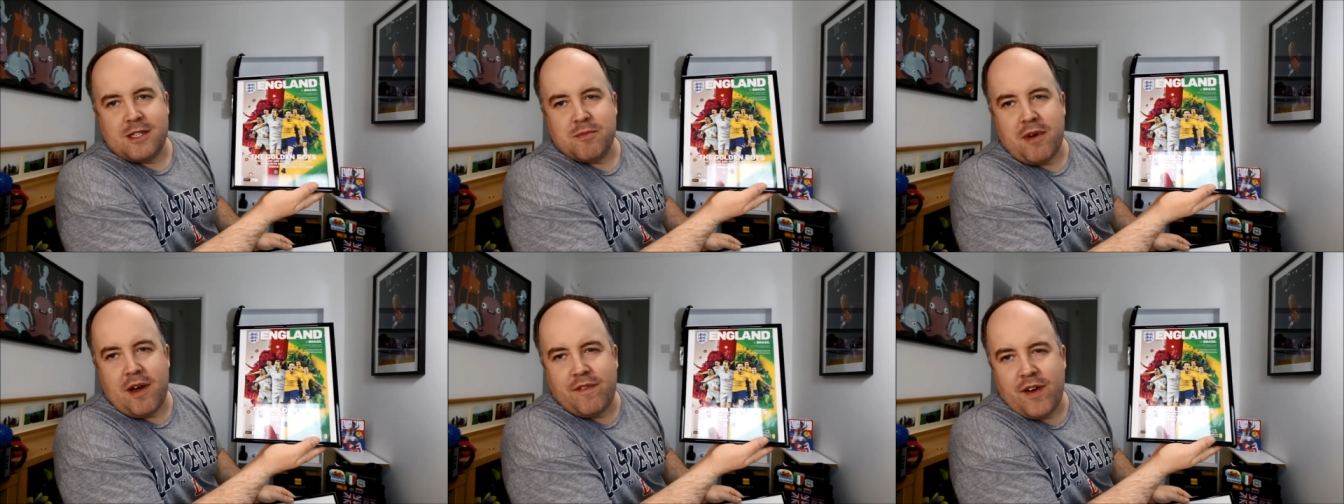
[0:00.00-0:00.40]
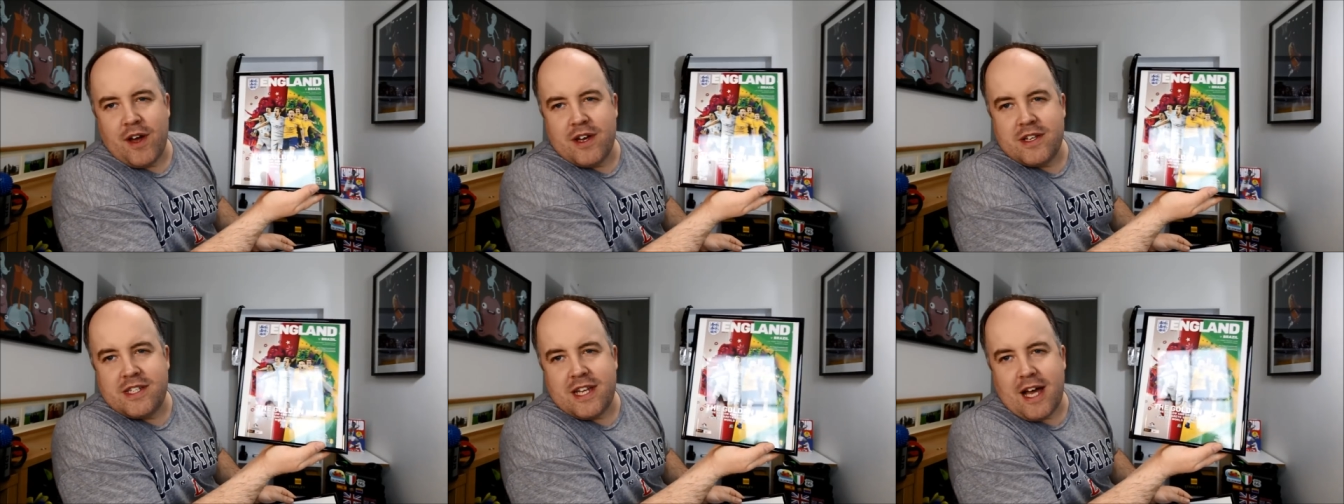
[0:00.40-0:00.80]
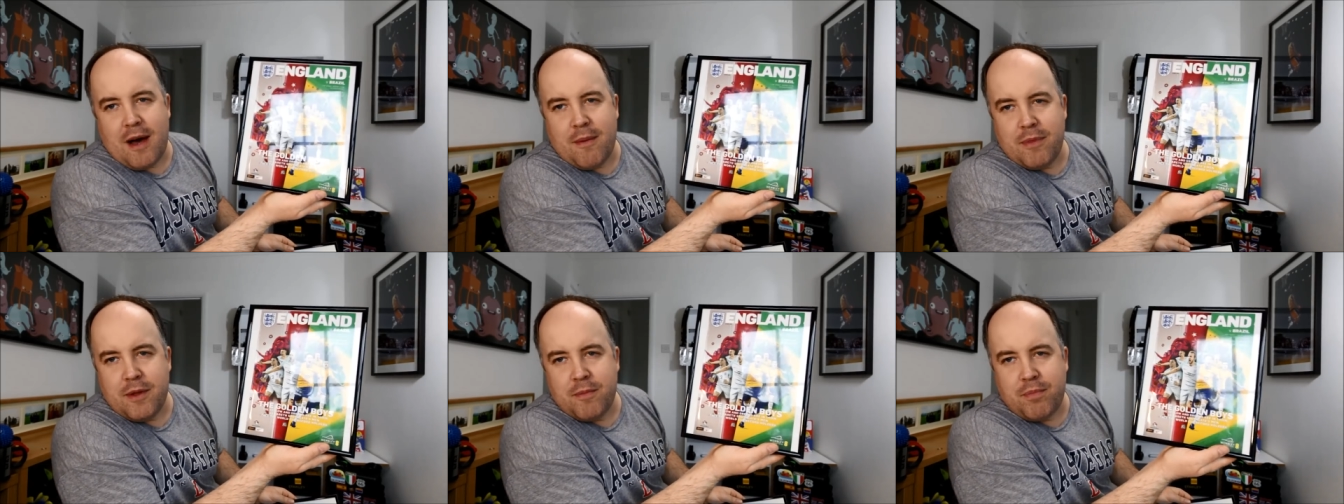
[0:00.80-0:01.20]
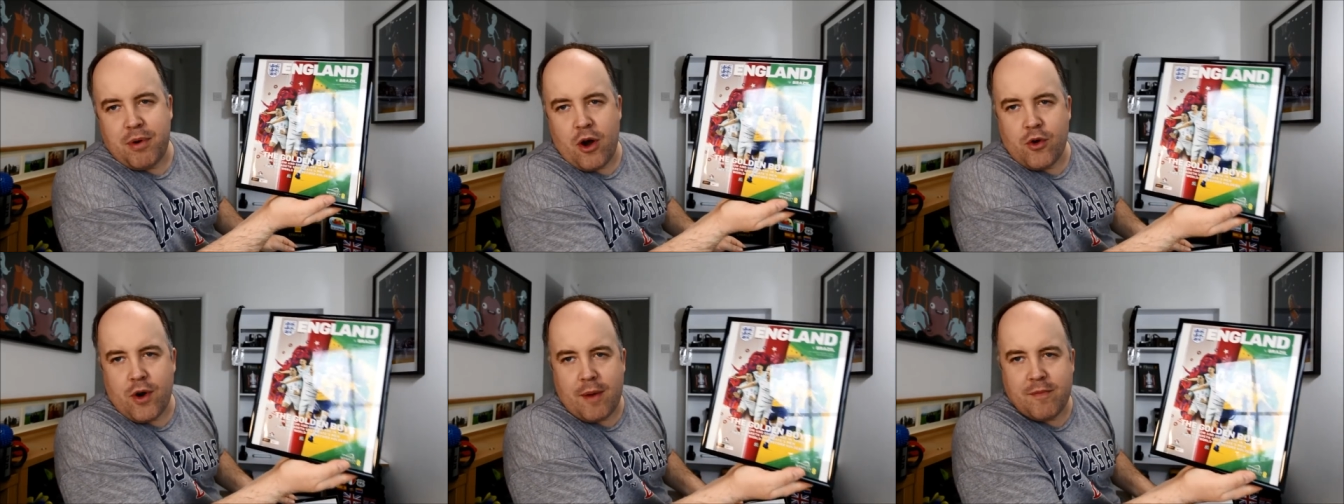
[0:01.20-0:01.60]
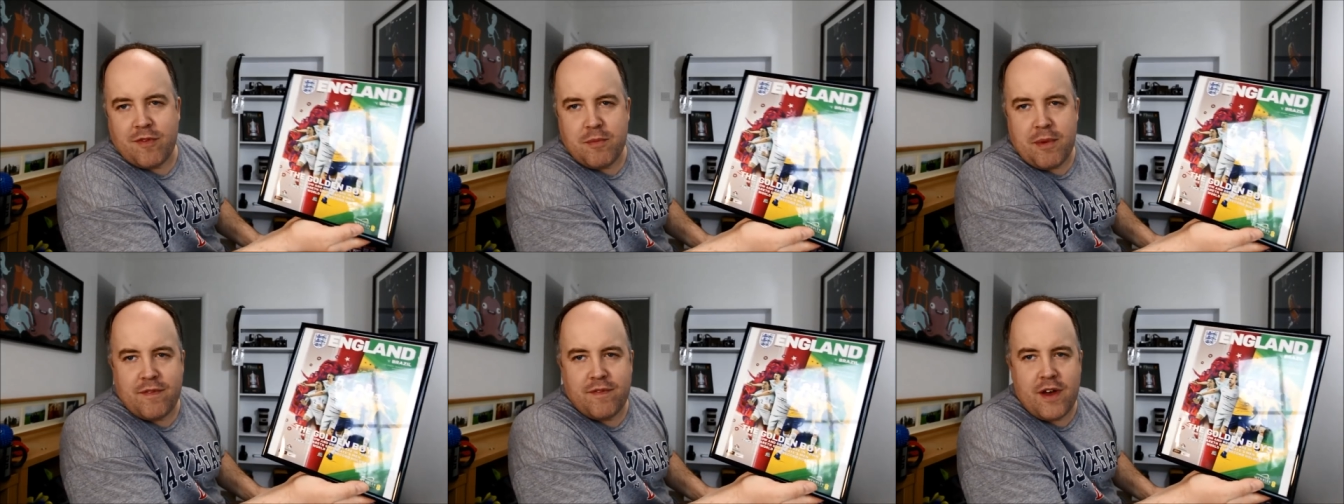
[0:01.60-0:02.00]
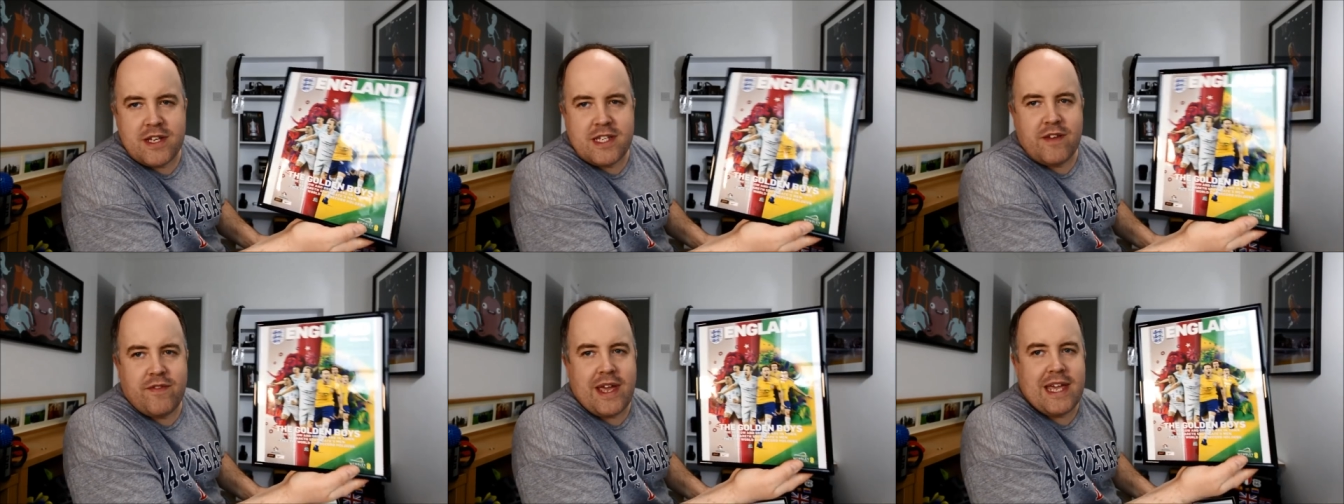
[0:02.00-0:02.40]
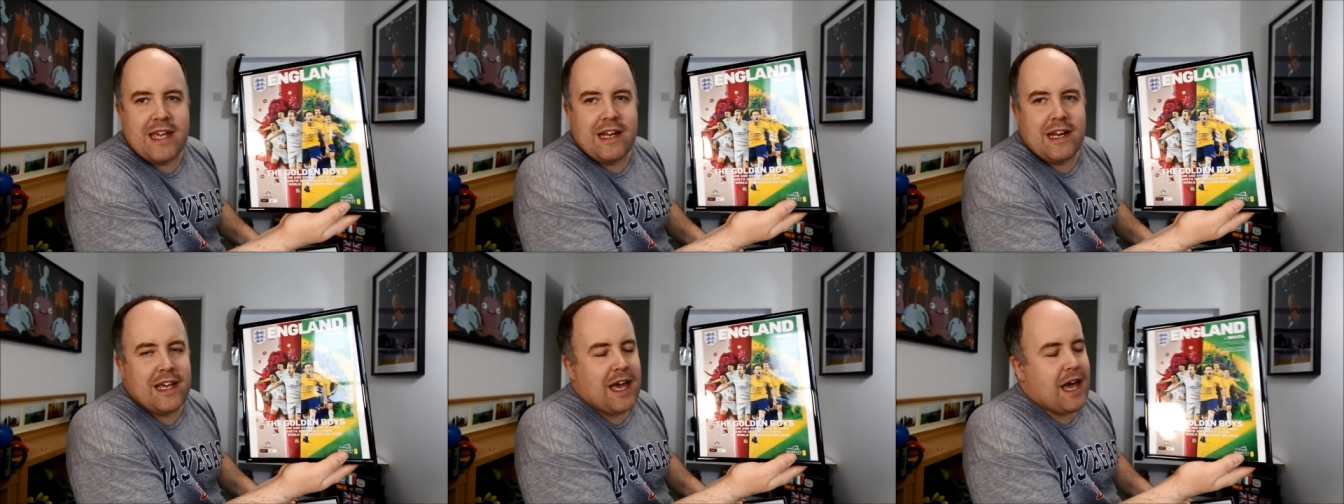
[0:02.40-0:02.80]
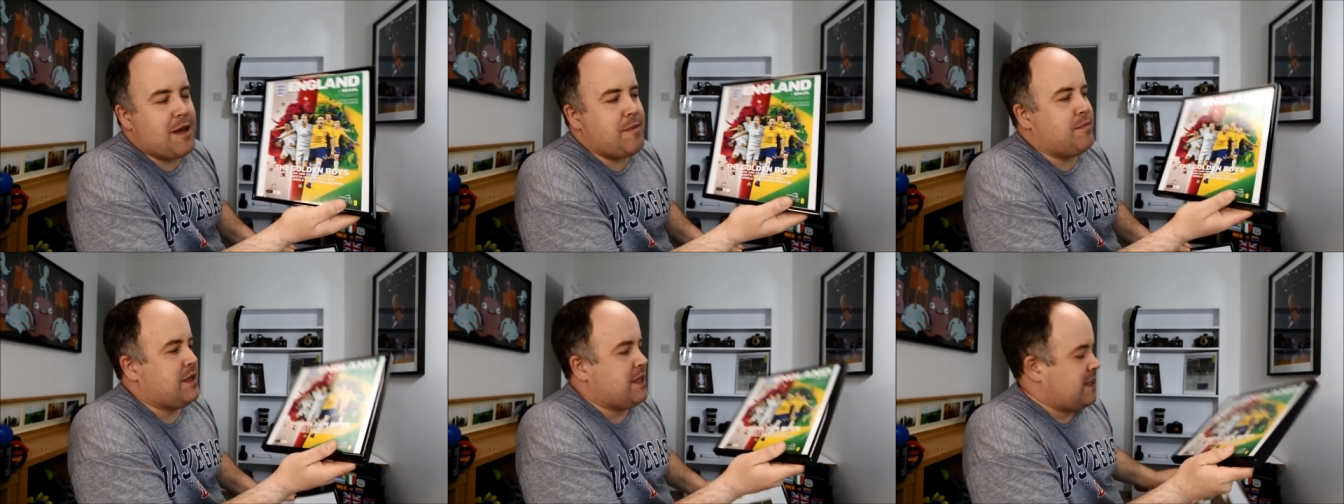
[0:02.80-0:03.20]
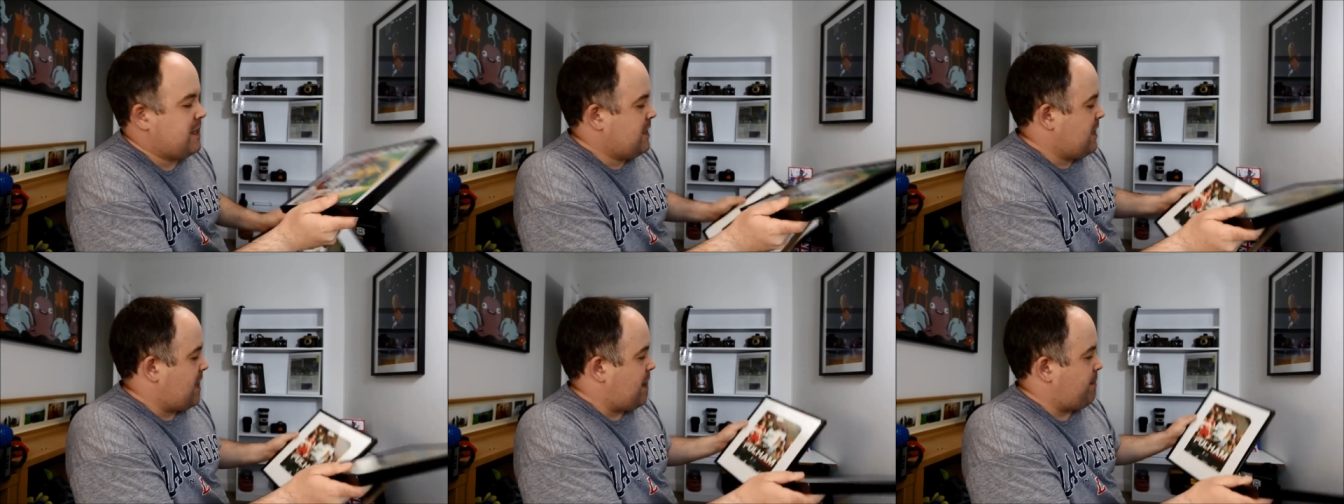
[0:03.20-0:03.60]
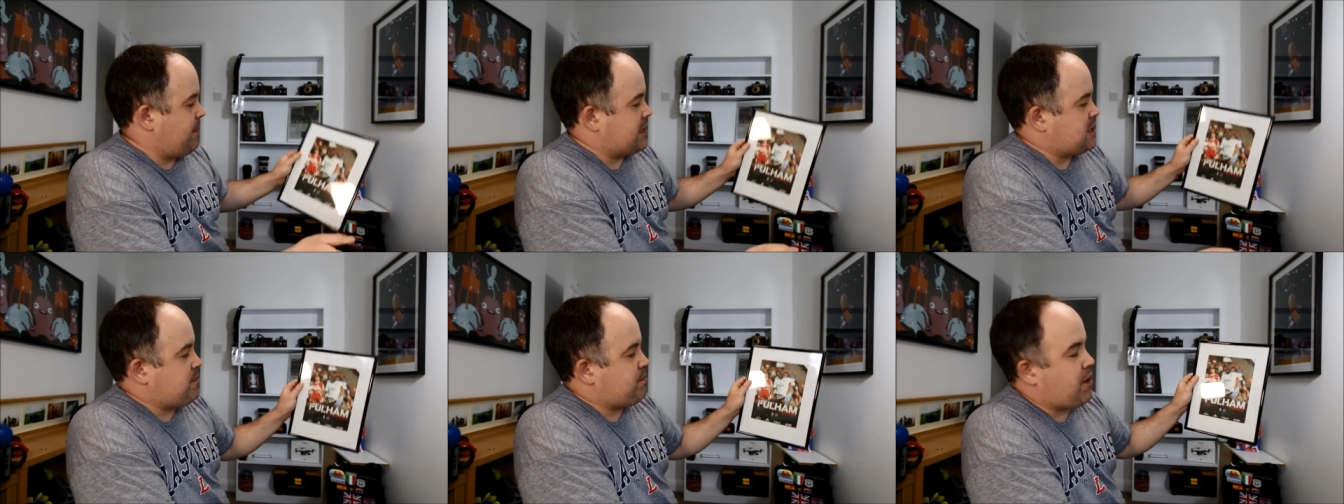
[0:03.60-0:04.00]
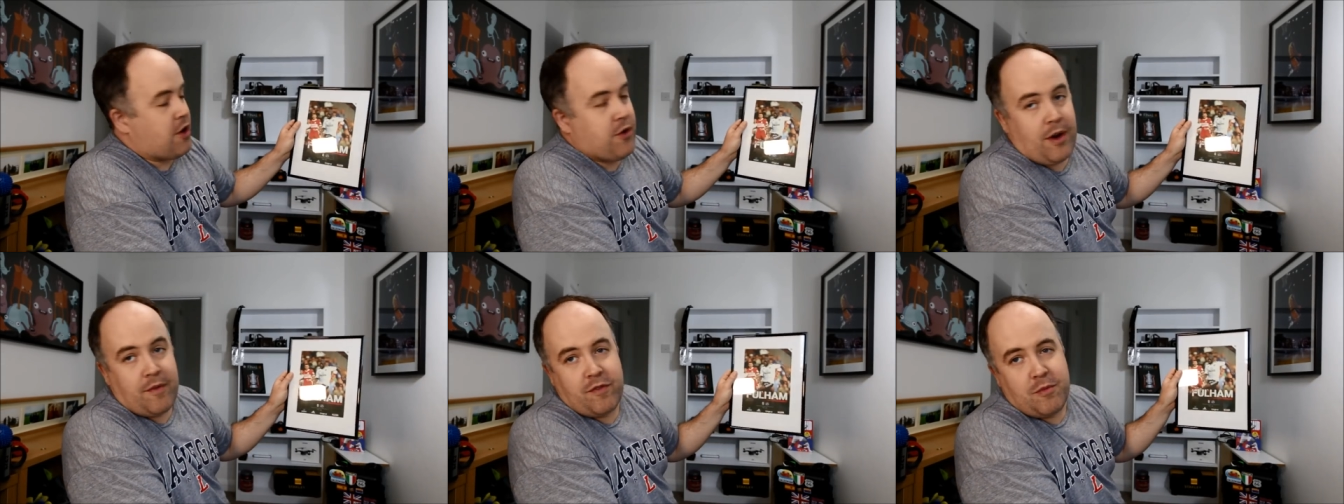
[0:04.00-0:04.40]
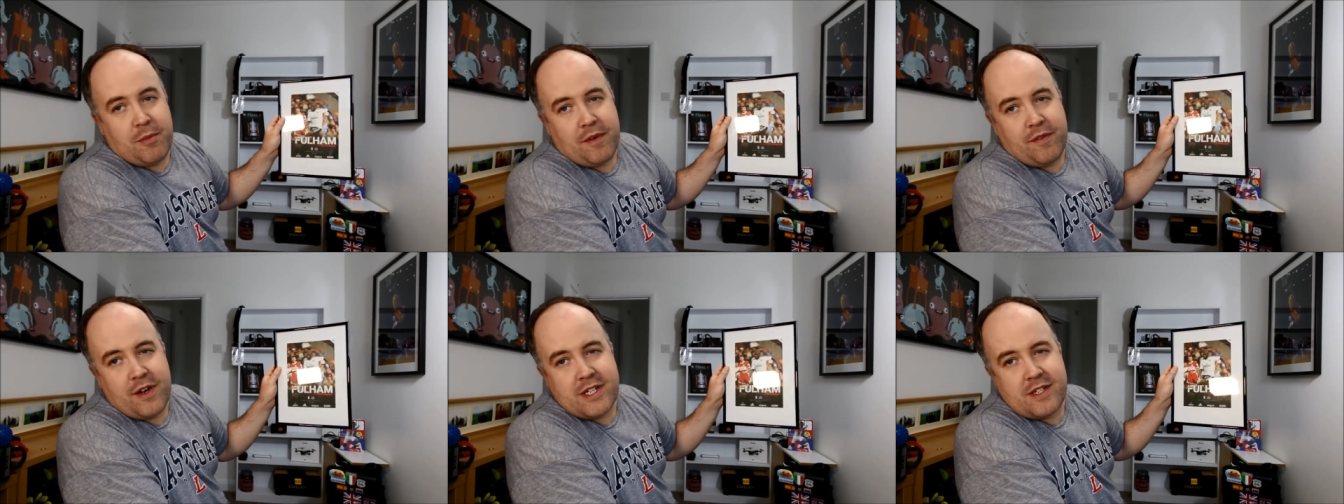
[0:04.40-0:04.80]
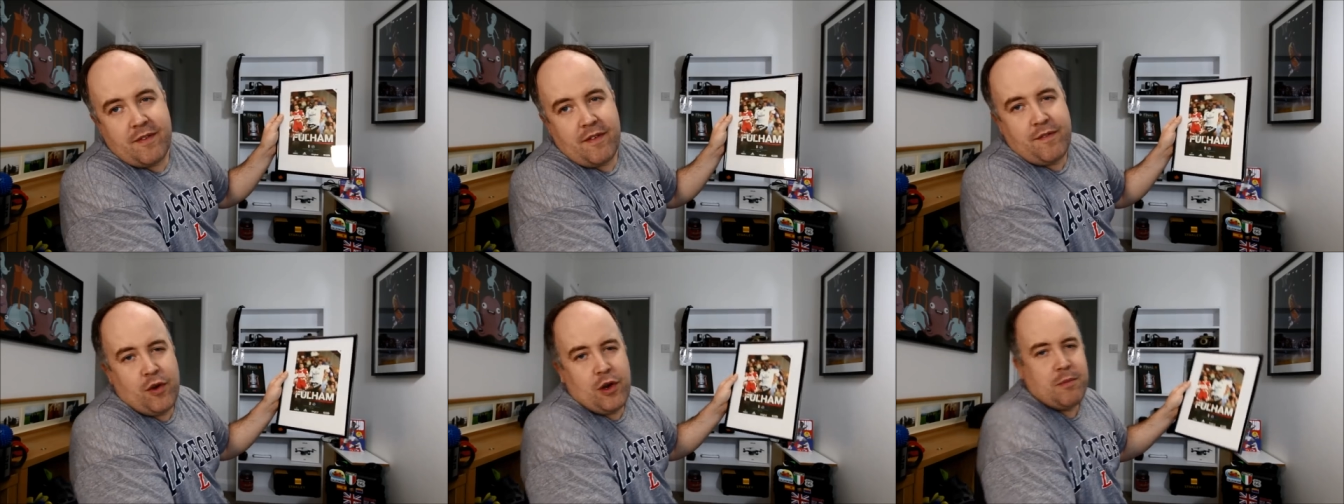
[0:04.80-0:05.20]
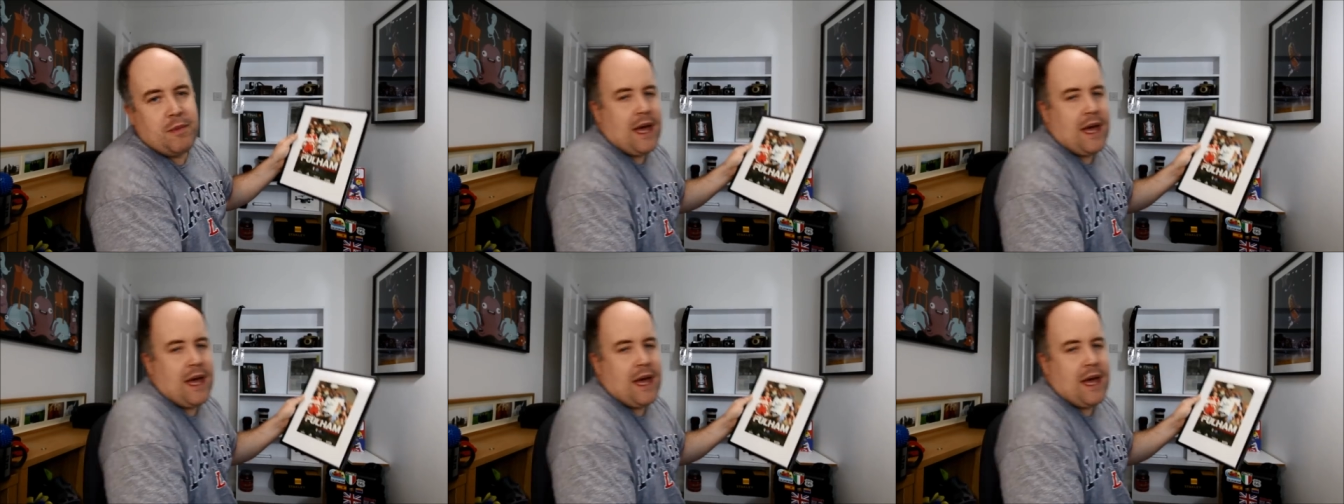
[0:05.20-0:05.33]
So my first, the programme for my first ever England game. That's the programme for my first ever Fulham